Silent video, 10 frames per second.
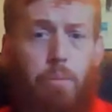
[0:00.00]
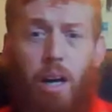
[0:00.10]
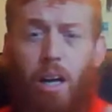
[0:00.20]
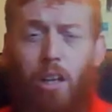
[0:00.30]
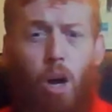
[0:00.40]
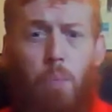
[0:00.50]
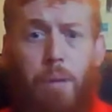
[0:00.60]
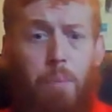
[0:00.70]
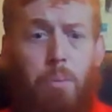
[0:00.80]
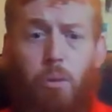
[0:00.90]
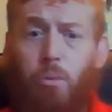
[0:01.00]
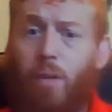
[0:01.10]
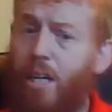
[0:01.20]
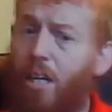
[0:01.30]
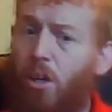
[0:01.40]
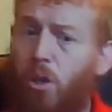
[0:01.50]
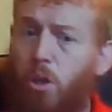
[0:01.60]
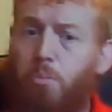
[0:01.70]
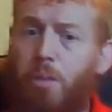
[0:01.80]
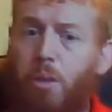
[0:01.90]
A lot of people wear
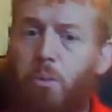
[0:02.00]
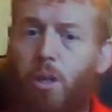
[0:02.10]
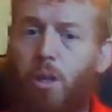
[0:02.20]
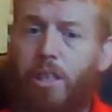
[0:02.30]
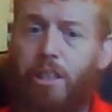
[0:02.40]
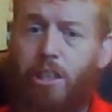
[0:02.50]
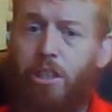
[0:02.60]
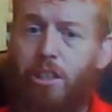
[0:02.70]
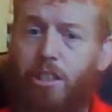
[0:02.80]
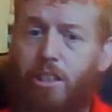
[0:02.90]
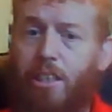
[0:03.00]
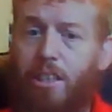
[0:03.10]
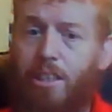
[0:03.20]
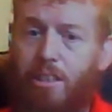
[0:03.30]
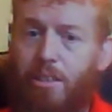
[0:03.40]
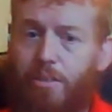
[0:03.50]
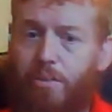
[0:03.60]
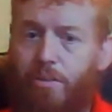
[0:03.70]
old Milwaukee T-shirts these days.